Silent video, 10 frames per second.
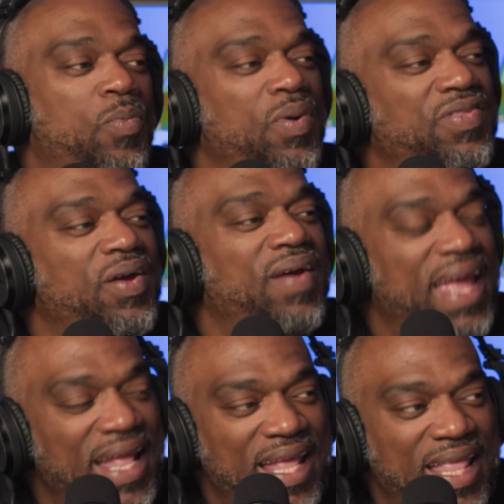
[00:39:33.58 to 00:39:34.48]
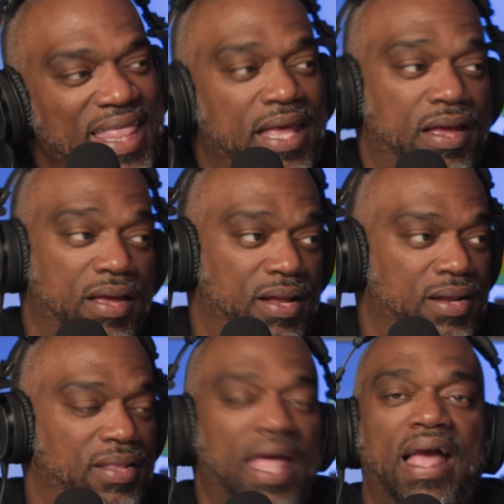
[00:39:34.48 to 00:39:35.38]
was there anything good?
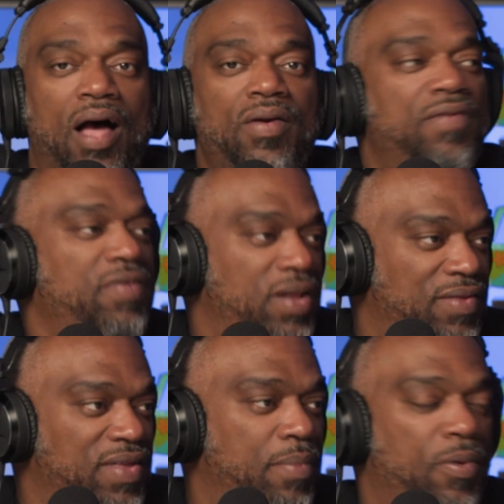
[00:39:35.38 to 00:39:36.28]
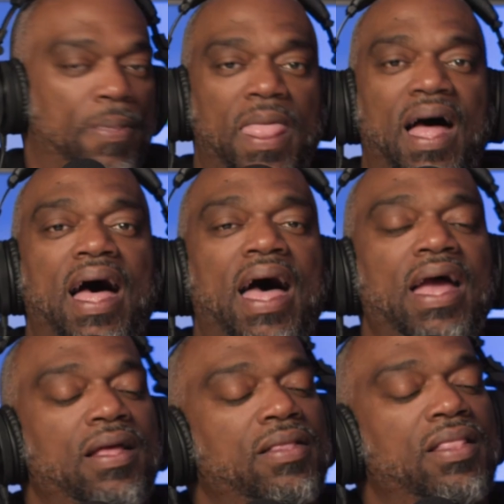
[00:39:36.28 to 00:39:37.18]
Like, I'll give you an example.
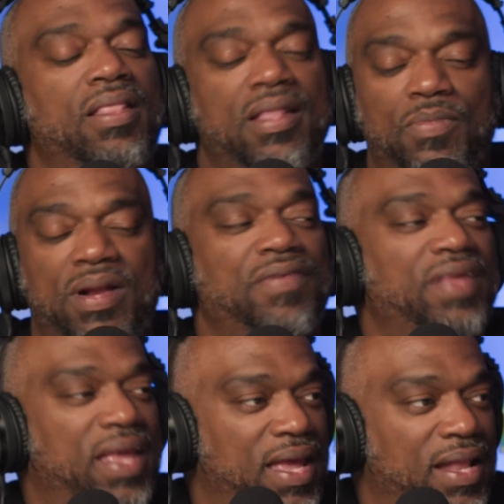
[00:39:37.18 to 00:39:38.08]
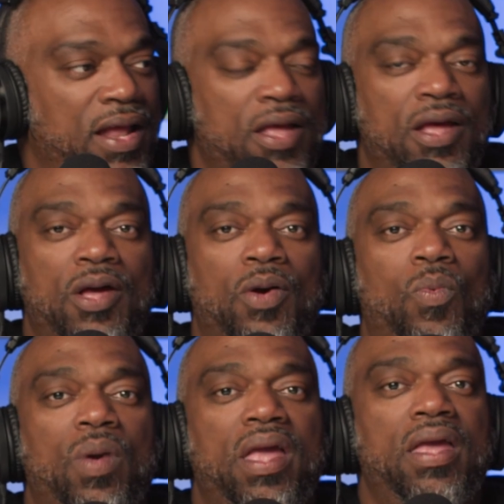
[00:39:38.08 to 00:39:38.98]
When I was a kid,
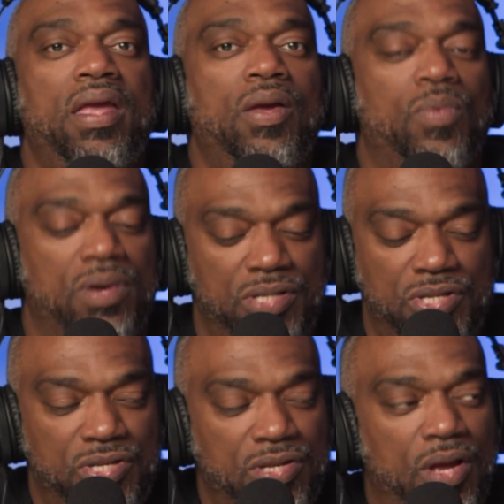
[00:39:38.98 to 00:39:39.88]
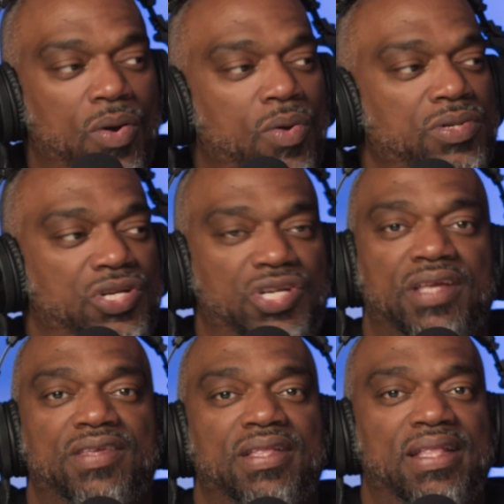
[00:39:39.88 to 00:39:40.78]
we were so
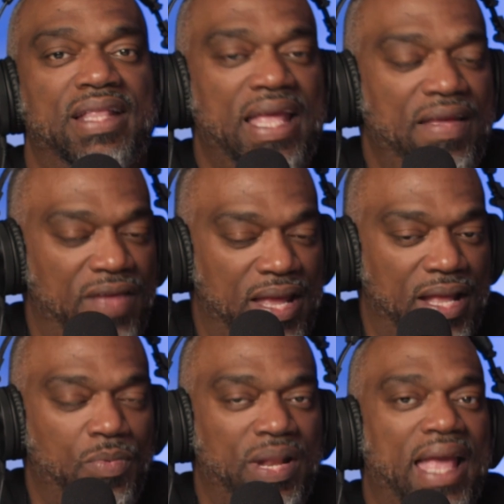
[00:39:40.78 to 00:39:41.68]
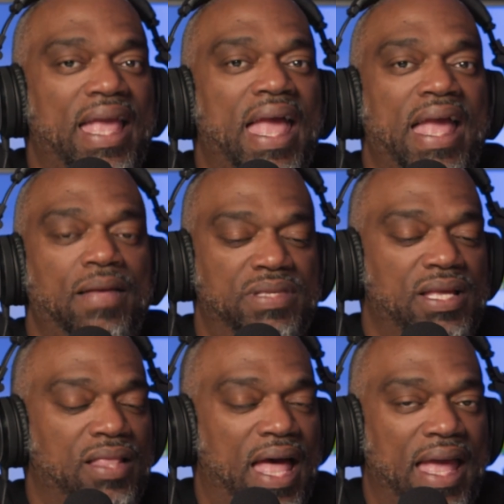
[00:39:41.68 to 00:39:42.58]
just deviant when it came
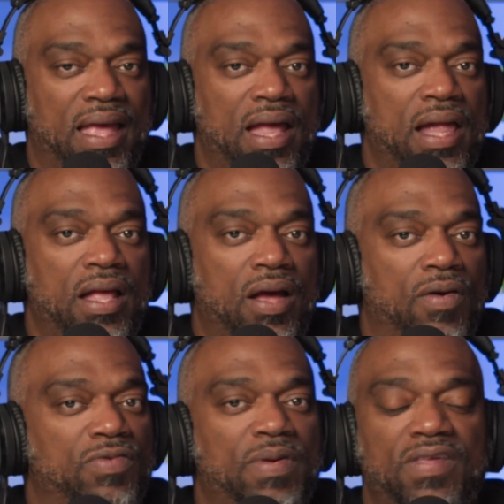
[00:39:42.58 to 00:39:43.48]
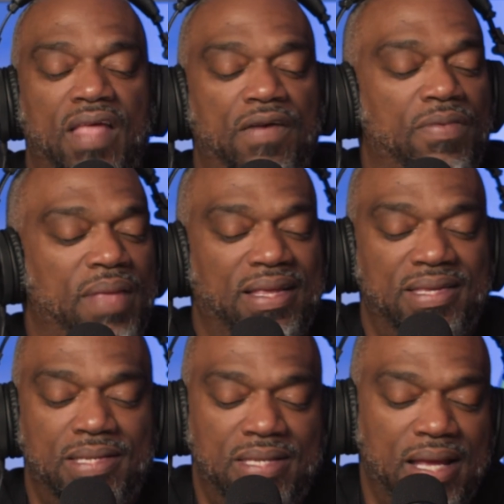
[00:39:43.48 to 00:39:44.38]
to like, especially like from like
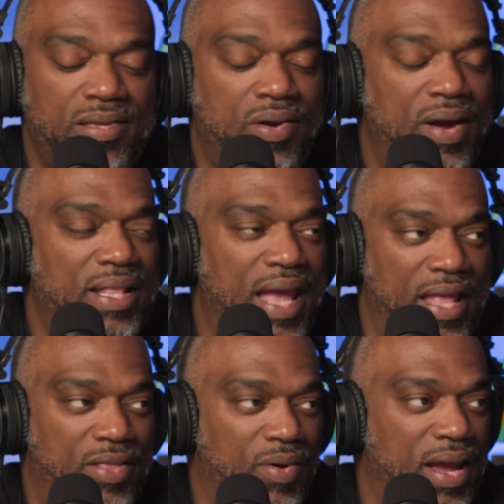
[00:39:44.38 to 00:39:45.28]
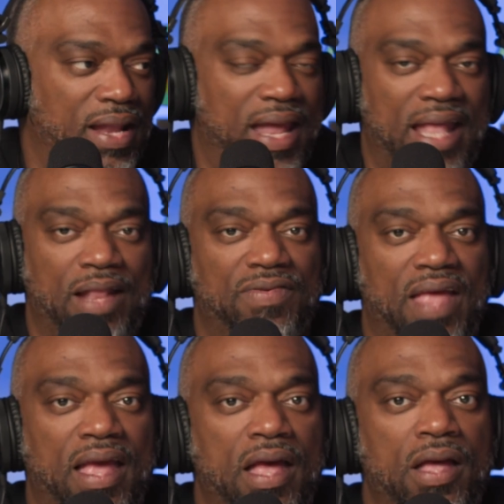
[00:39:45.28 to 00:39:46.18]
6th grade to 8th grade. And it was
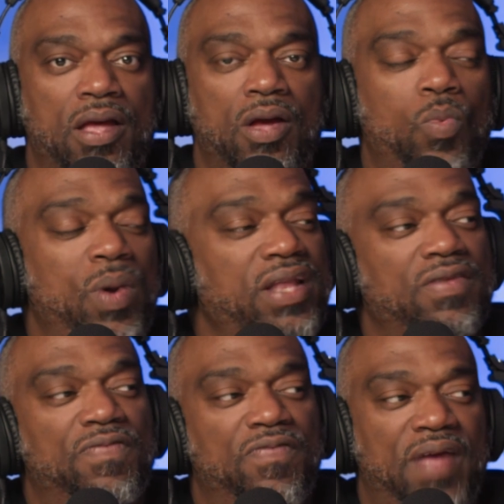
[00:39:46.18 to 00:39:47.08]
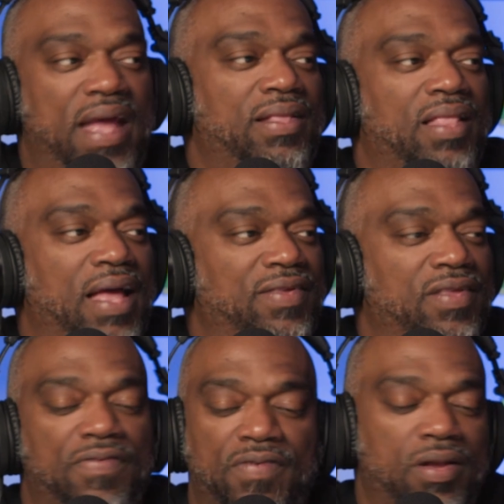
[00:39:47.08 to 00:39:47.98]
like, we just vandalized
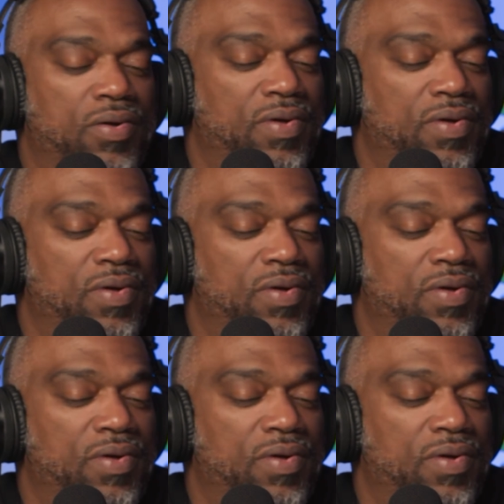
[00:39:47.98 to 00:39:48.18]
stuff for no